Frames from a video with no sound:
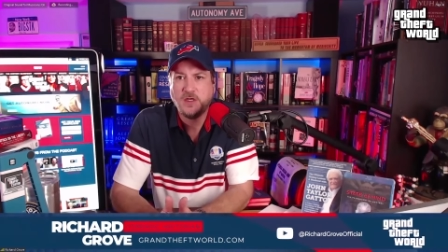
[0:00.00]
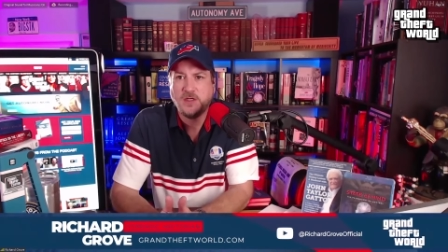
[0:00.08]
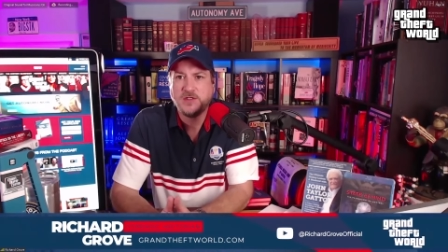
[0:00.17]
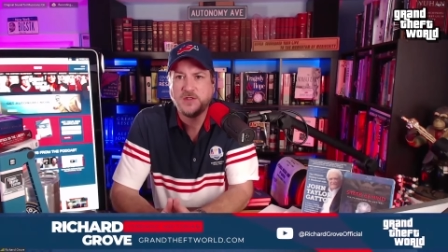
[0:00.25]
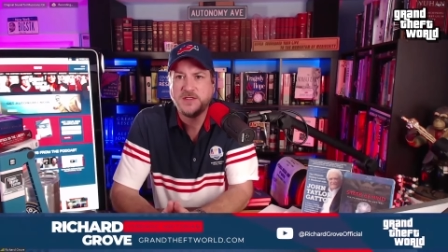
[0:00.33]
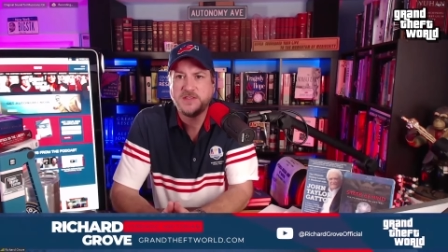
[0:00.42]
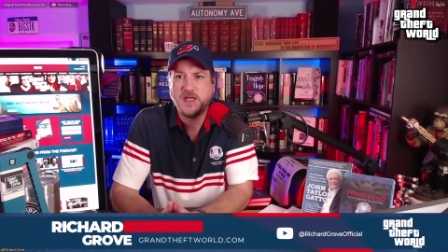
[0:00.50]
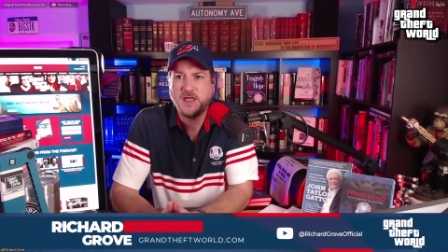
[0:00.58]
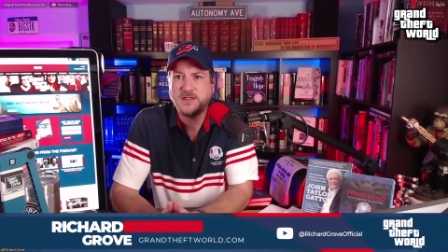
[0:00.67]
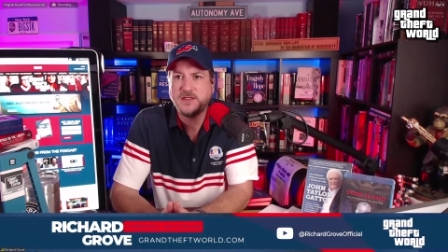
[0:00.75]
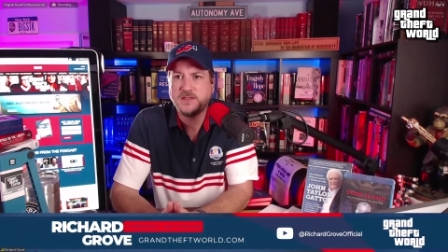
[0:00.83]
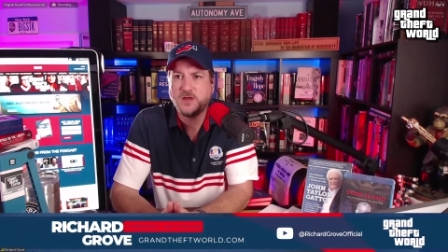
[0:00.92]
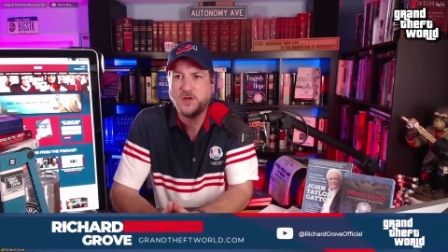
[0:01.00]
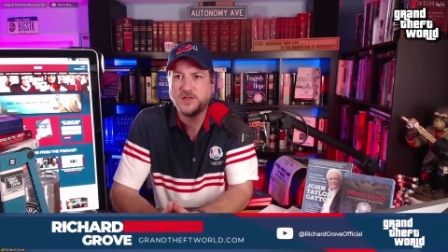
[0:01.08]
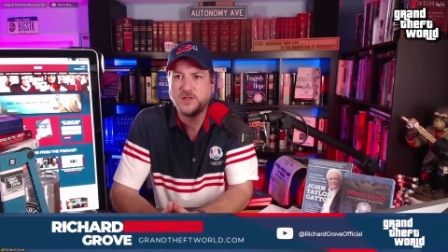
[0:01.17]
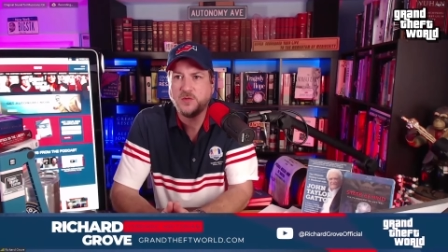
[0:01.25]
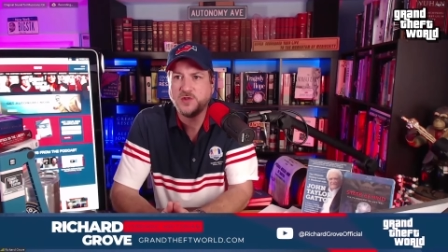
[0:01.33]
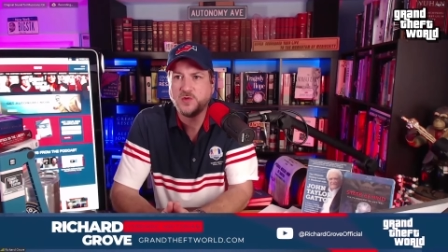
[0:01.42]
So DeSantis
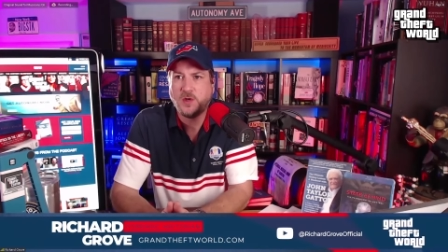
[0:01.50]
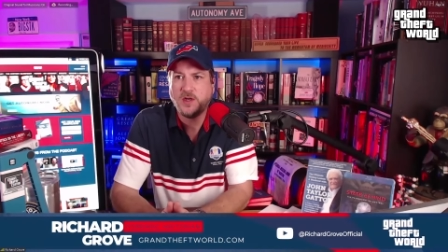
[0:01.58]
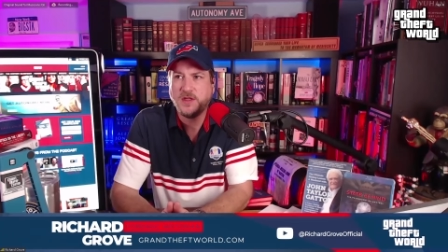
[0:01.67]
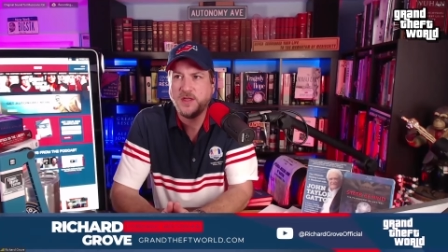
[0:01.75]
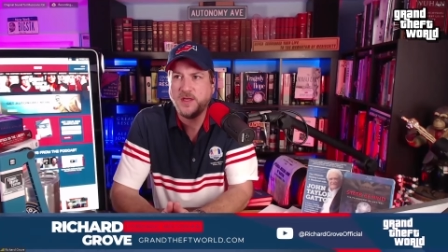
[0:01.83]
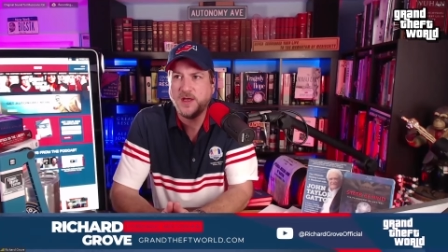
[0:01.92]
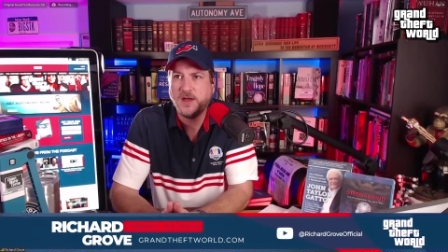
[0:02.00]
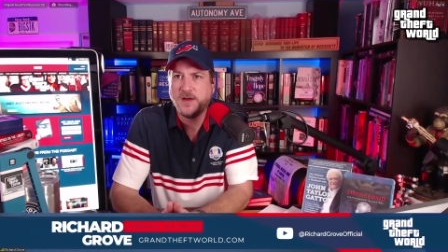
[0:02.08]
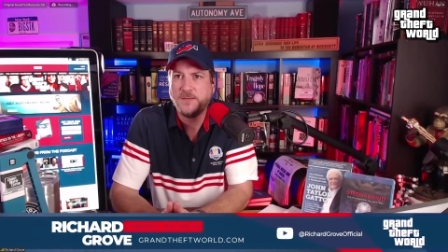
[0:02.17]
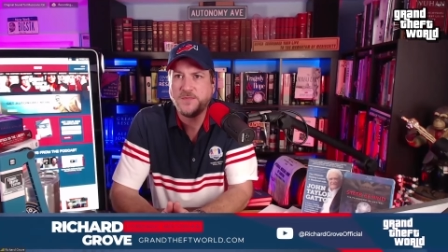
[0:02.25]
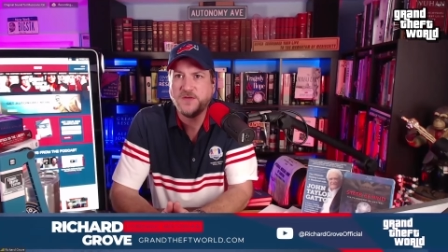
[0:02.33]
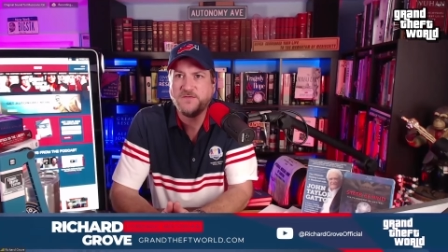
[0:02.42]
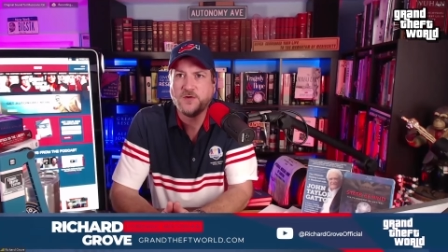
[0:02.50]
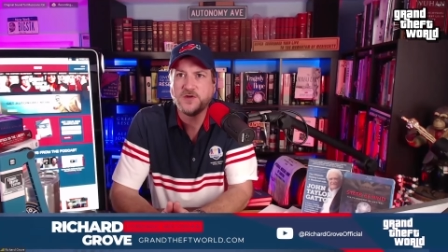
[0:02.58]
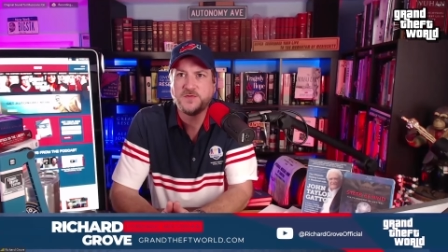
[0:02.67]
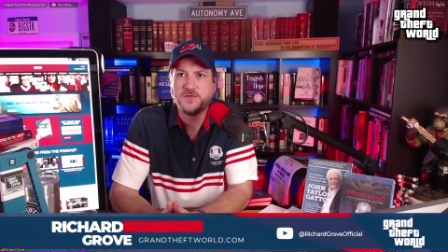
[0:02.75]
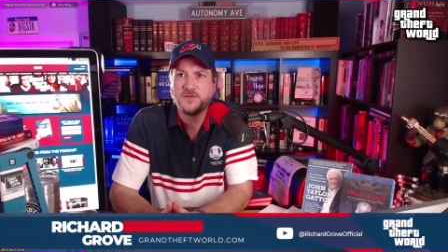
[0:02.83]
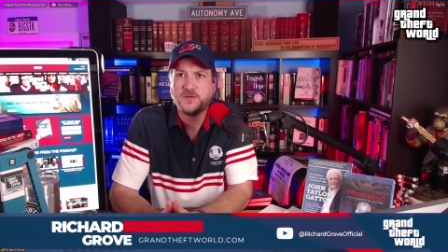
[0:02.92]
also was one of the
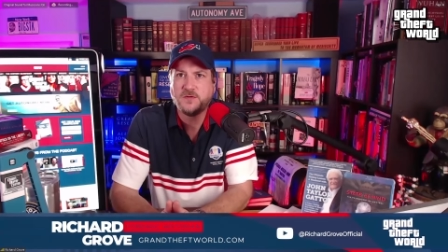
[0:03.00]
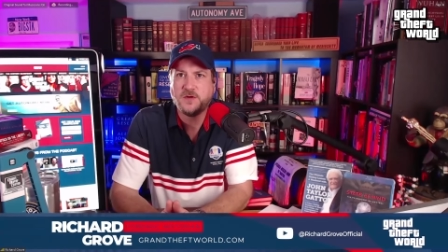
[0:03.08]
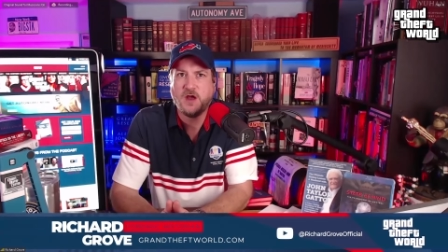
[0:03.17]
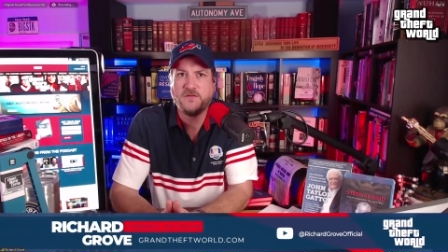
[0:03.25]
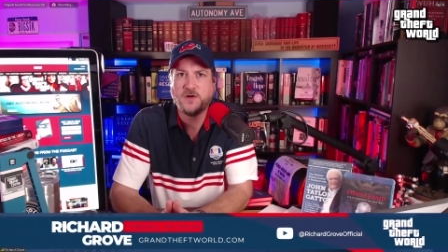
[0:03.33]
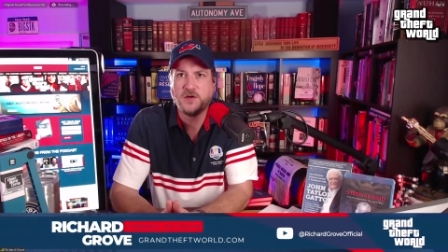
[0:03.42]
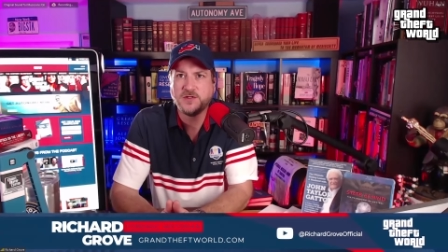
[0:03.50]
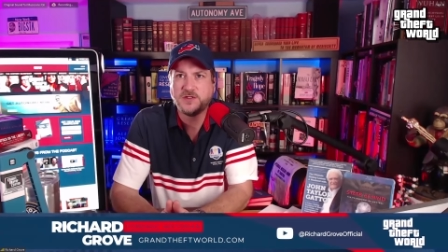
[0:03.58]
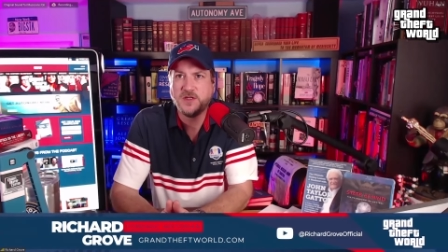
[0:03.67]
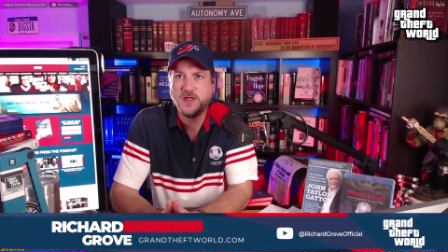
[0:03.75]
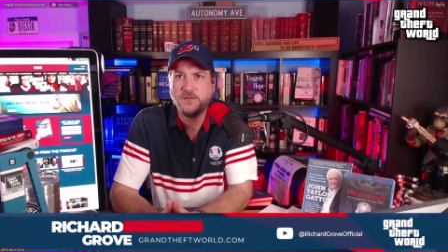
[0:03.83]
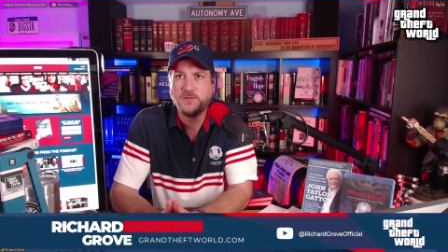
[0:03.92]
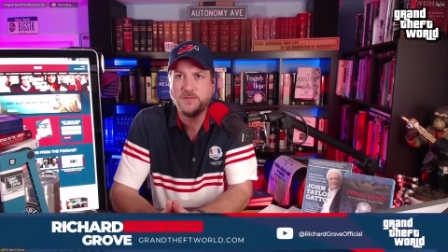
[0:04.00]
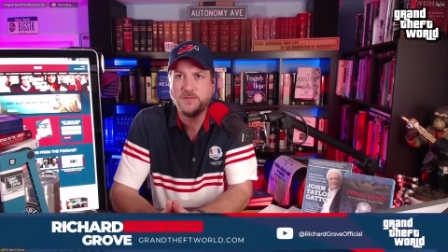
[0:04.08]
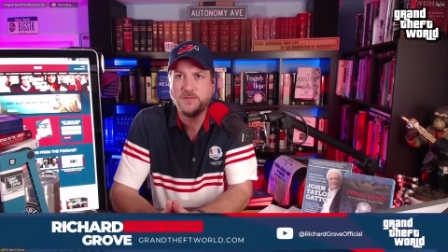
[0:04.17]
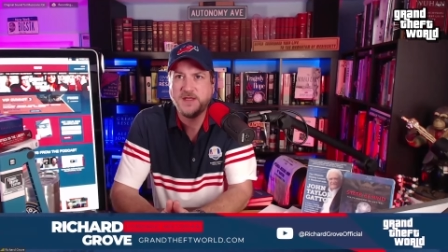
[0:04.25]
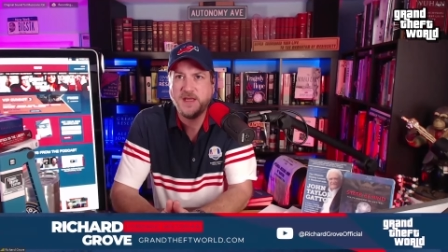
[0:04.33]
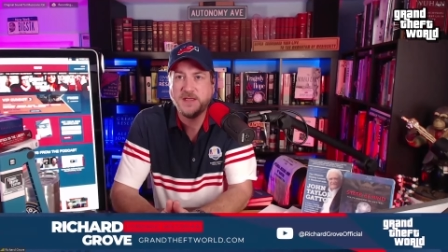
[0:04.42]
first governors to
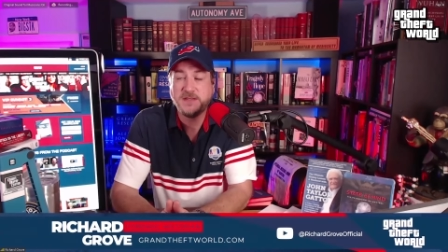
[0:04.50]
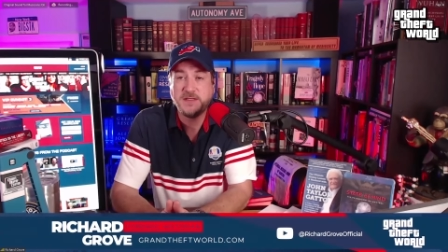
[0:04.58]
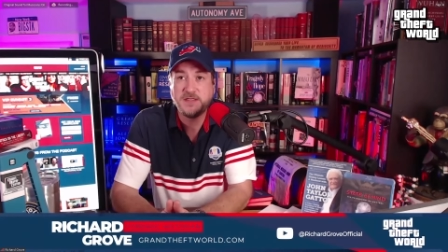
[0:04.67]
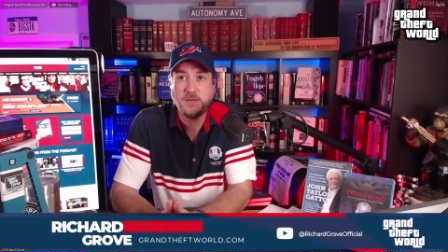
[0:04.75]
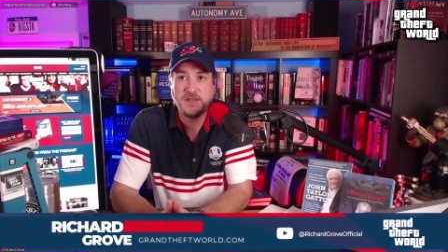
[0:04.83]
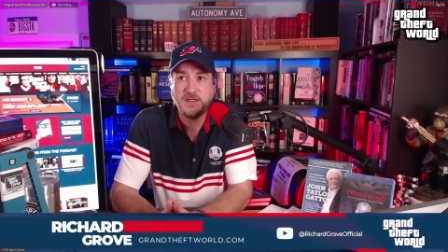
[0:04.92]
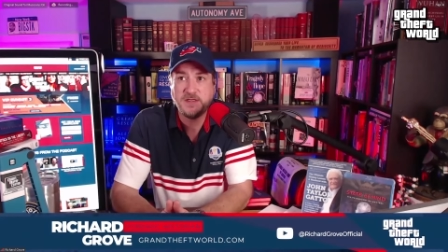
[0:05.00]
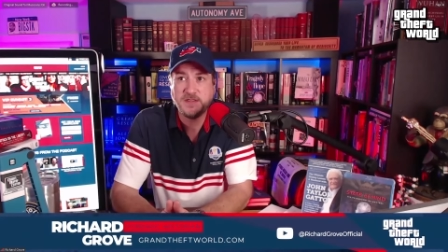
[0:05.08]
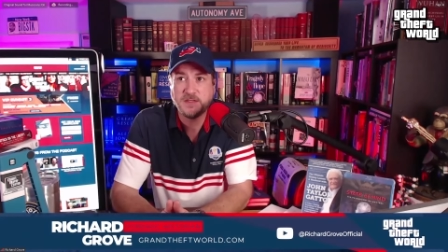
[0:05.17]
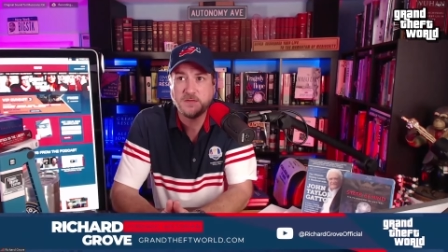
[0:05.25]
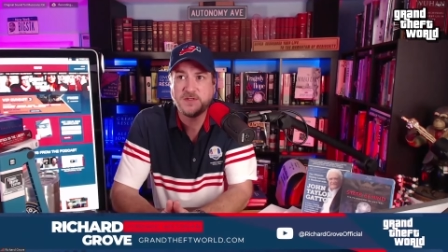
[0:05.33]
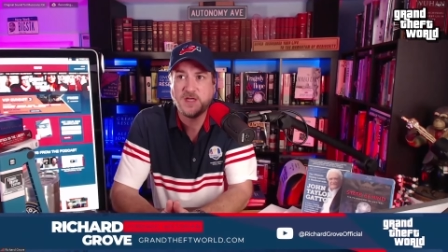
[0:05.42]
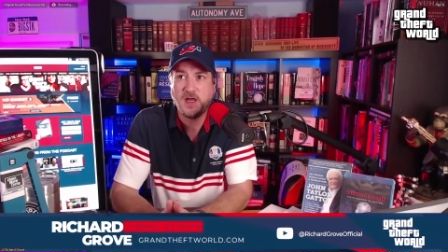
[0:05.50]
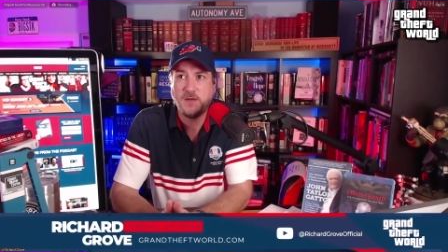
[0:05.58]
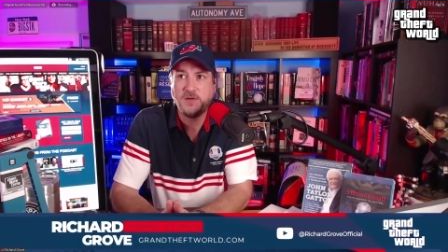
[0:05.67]
implement the anti-Semitism type.